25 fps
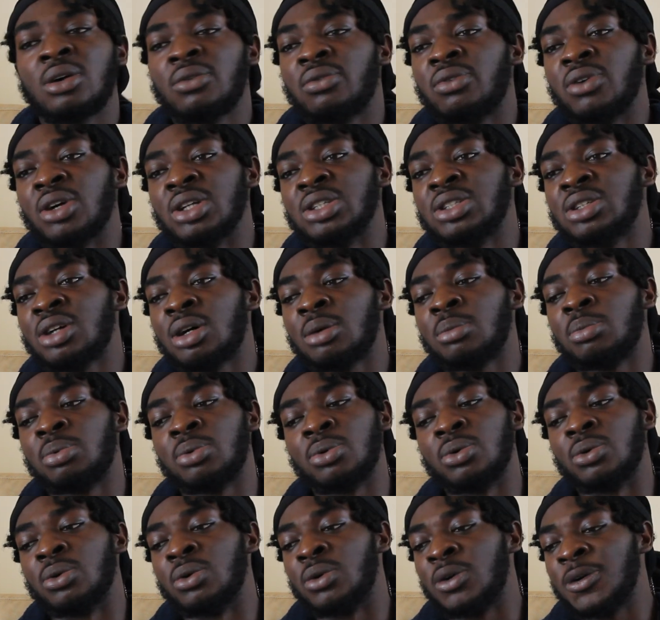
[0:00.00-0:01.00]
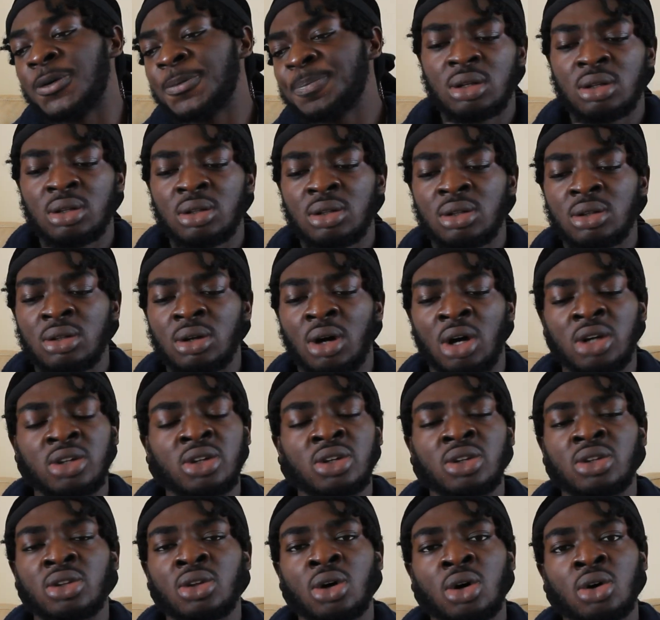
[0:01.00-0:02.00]
For example, are
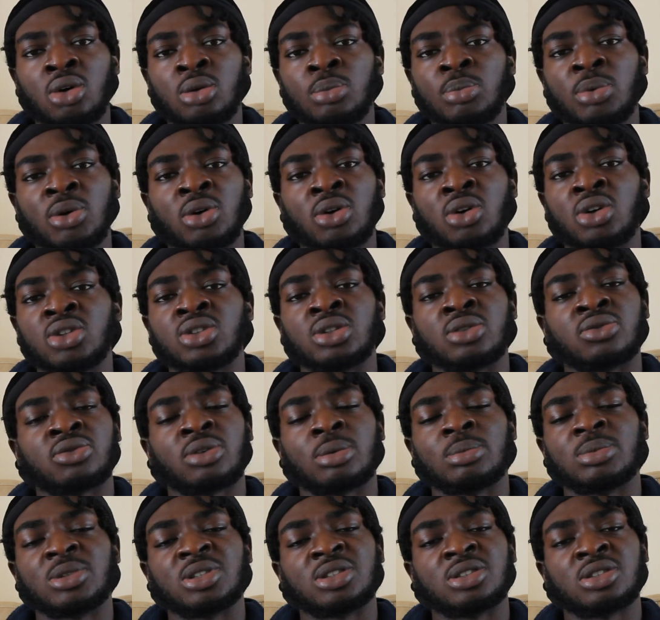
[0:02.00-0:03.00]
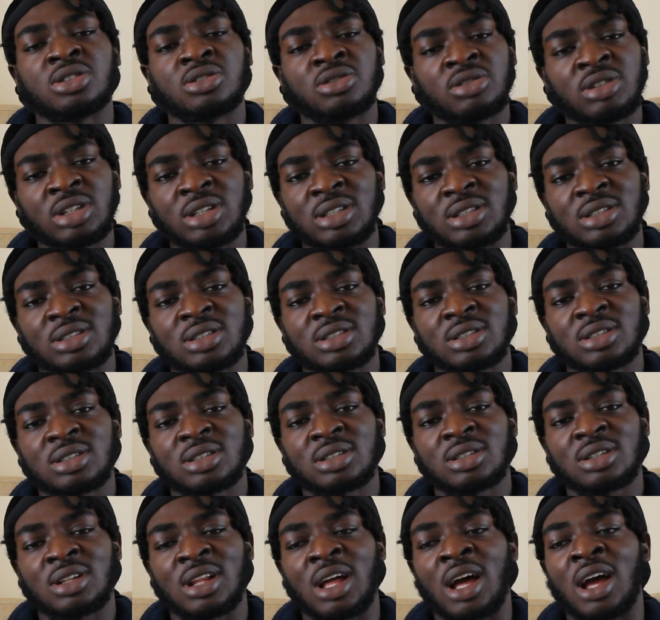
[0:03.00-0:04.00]
you known because you're from the streets?
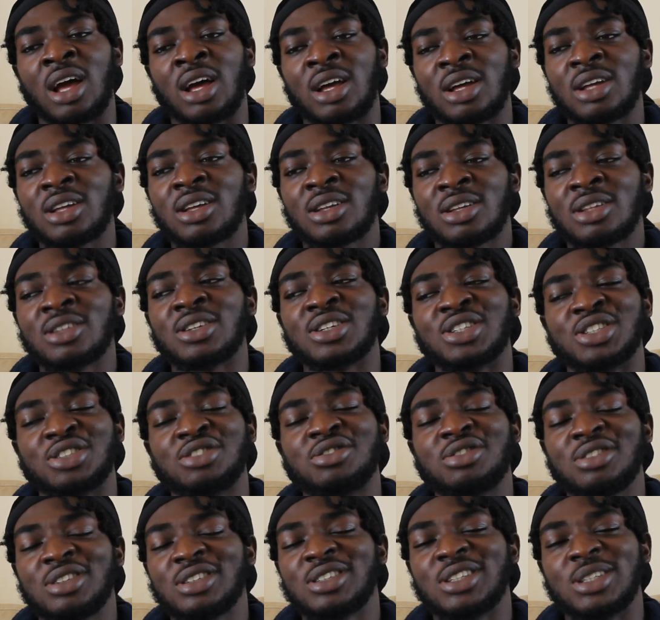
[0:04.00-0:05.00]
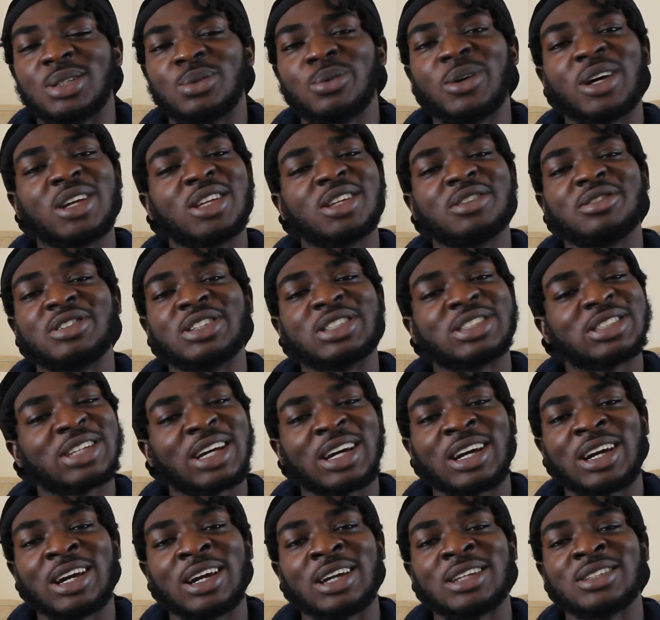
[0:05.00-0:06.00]
Like, the streets is where you
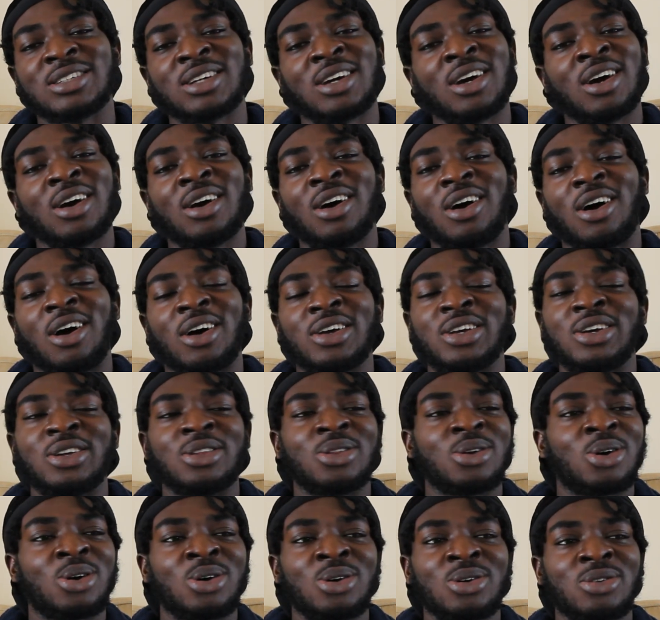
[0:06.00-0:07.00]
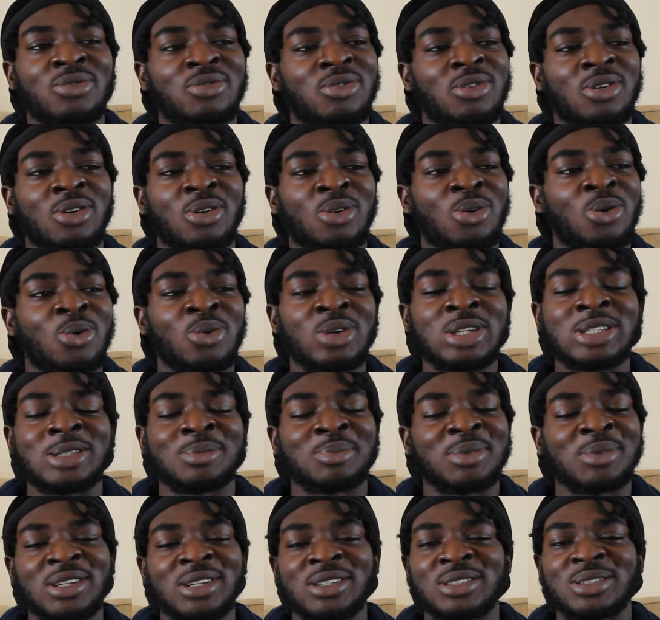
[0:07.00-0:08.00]
reside. Are you known for always
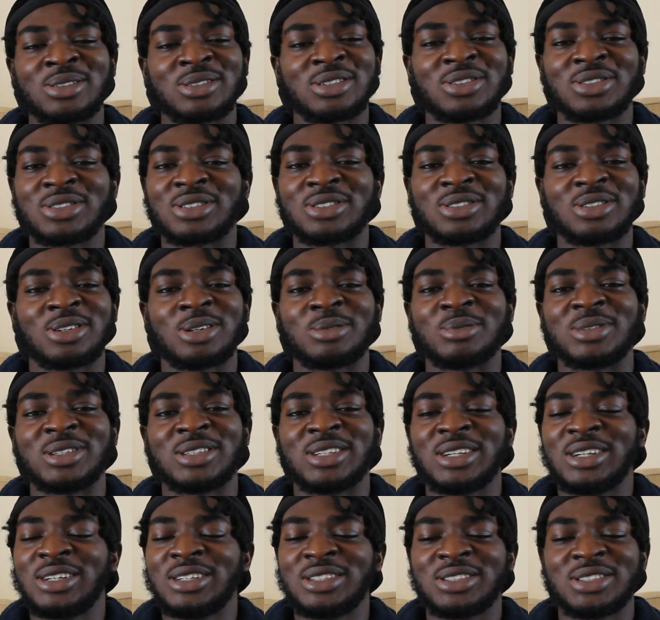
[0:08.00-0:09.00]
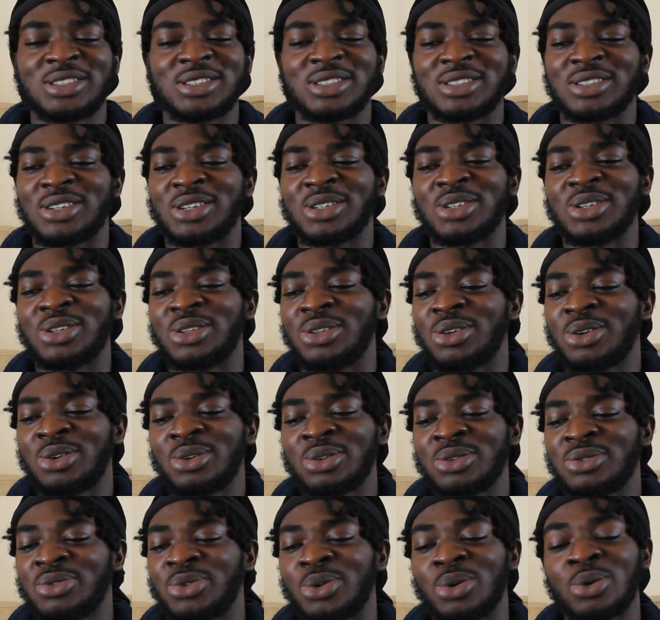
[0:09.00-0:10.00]
in someone else's accommodation? Are you
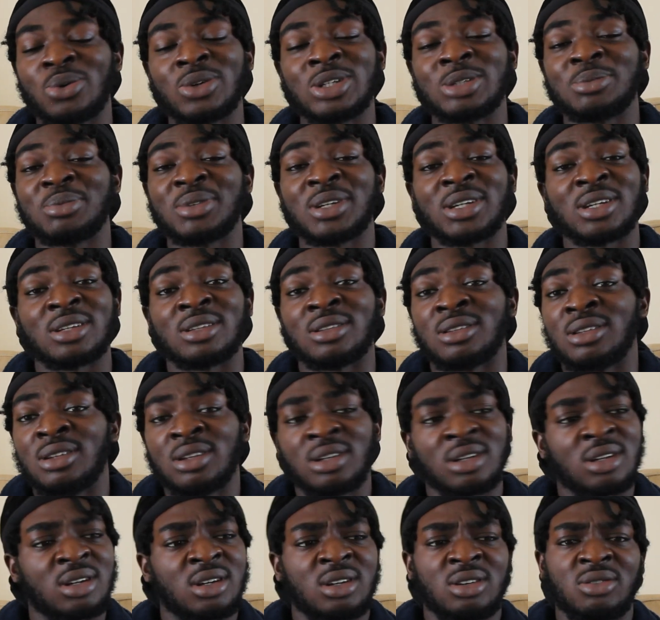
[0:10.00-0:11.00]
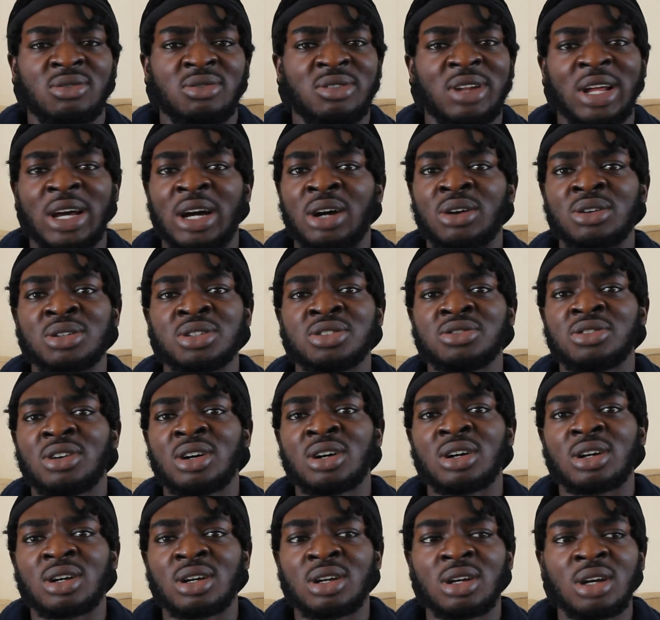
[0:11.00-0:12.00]
known for always being flat out
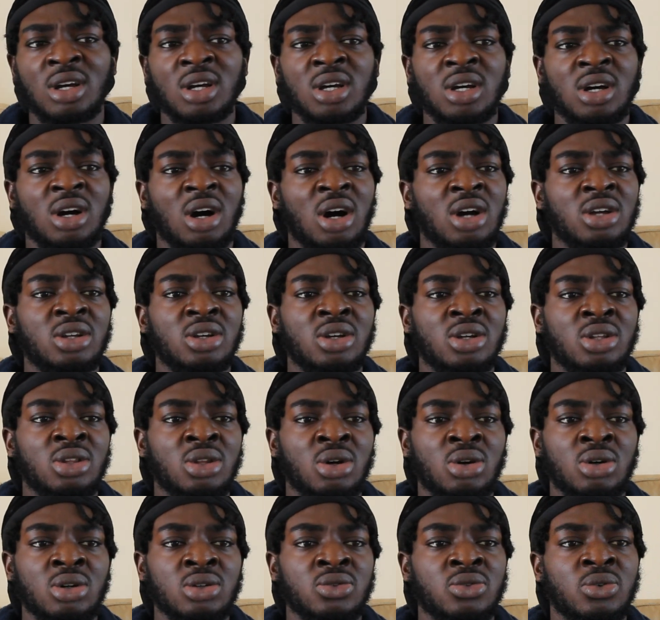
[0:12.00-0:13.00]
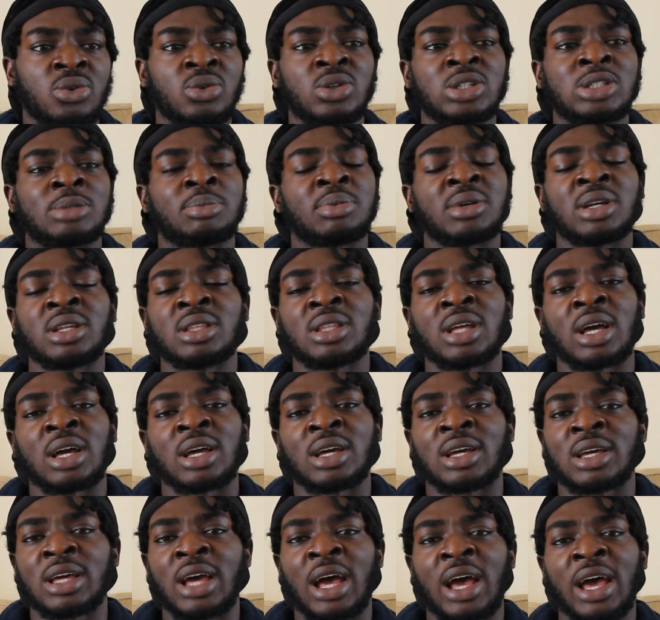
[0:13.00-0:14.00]
drunk? Are you known for always being
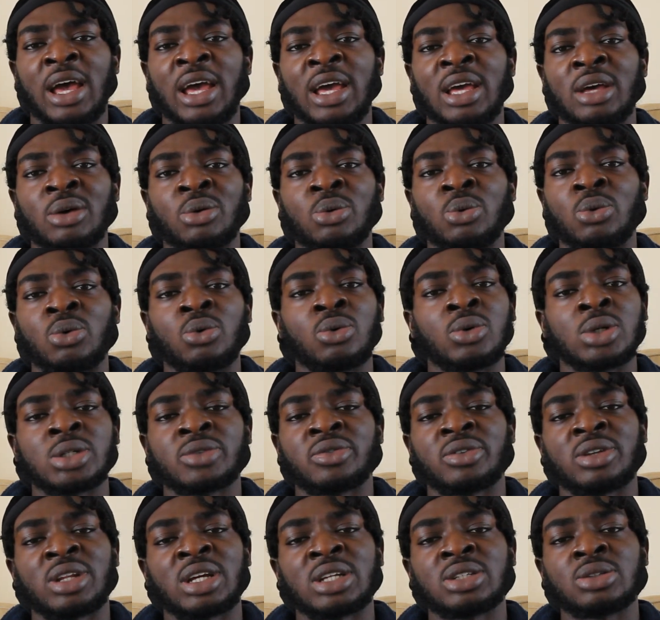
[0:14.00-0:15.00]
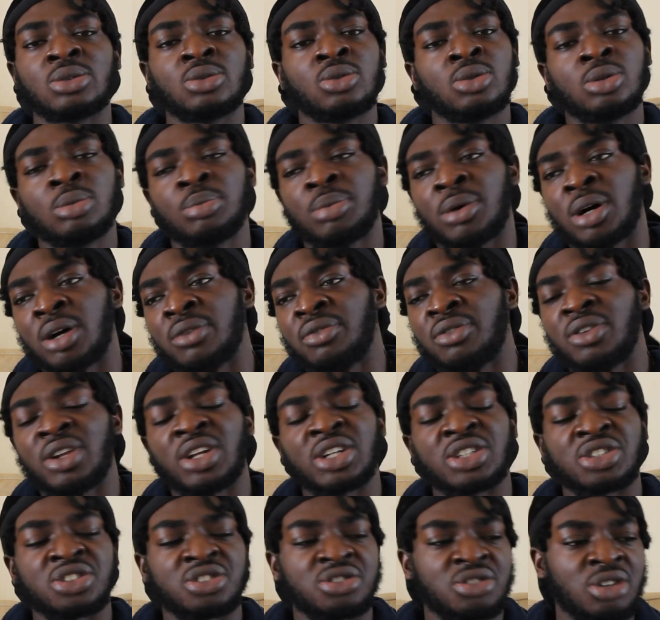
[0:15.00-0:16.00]
that guy who always finesse Uber,
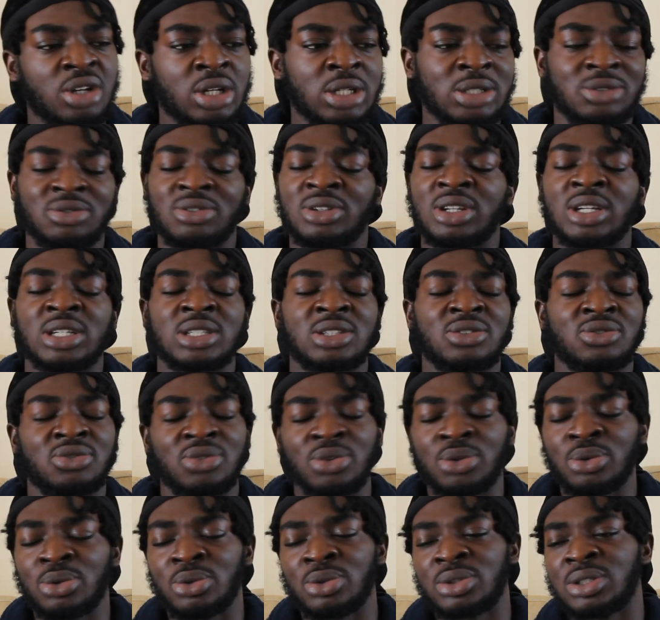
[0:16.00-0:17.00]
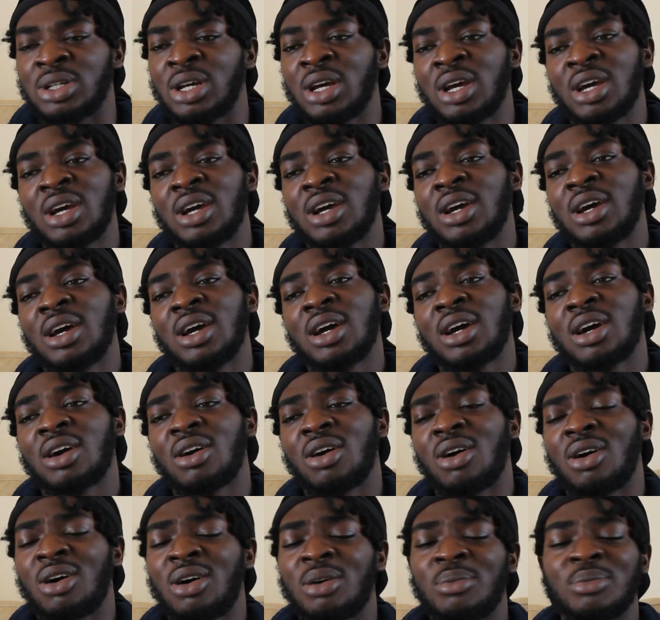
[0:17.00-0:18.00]
finesse drinks, finesse food?
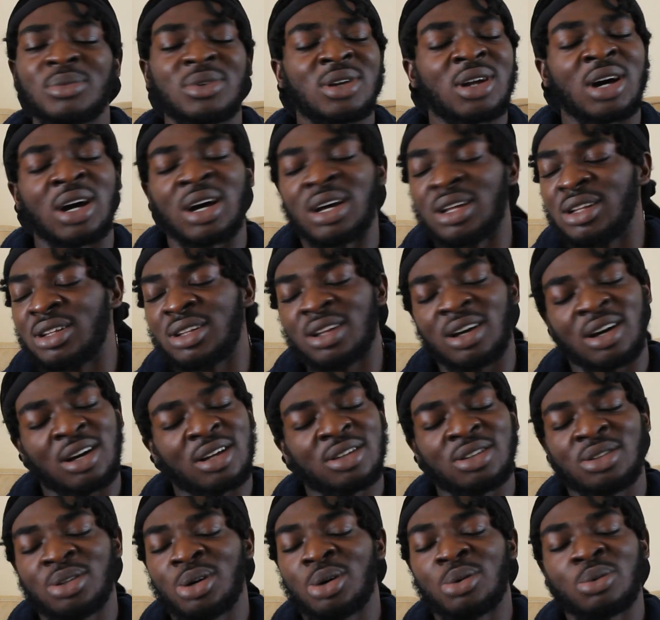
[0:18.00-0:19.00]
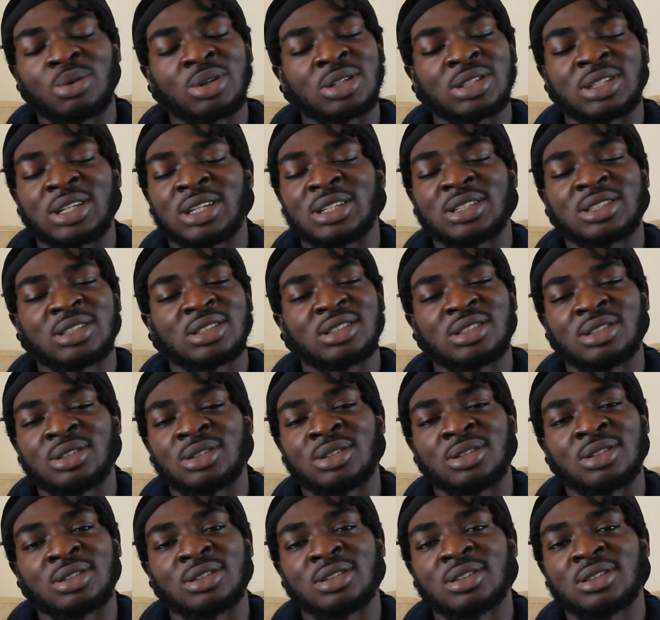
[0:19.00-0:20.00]
Nah, you don't want that
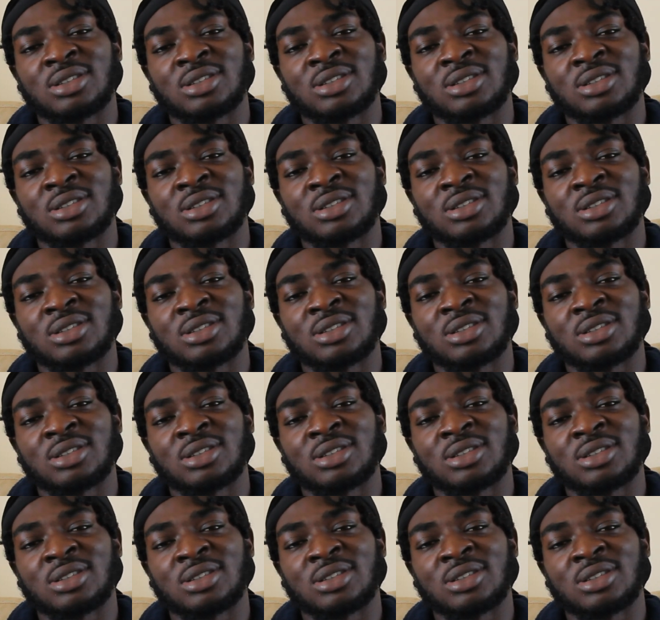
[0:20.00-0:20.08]
still.